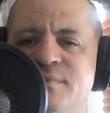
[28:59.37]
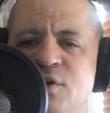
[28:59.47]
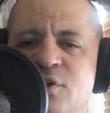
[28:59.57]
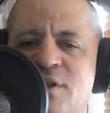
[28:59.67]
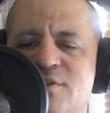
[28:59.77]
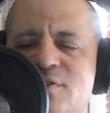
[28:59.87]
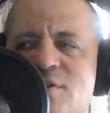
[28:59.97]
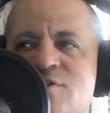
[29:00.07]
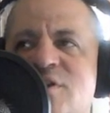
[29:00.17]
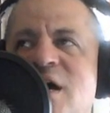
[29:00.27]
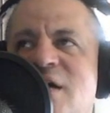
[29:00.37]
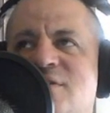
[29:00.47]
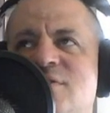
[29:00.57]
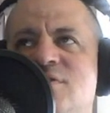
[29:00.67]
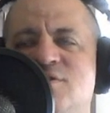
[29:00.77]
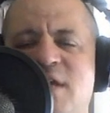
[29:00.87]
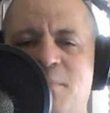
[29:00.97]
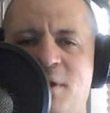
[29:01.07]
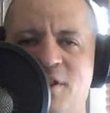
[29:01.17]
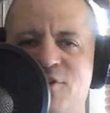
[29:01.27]
you know, this is the Scott
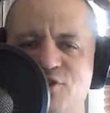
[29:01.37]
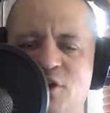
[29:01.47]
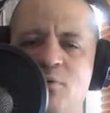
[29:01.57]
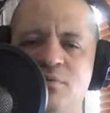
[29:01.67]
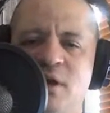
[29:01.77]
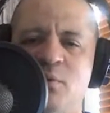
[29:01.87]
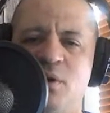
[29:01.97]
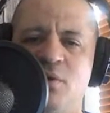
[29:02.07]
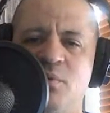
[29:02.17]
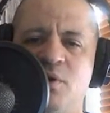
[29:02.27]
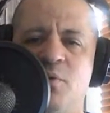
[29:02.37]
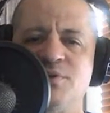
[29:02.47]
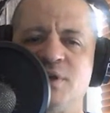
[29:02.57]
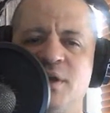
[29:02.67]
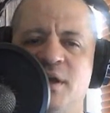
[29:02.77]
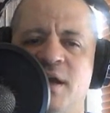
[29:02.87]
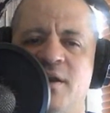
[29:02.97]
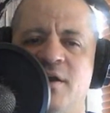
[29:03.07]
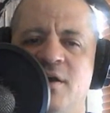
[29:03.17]
segment of the show that we're always gonna get.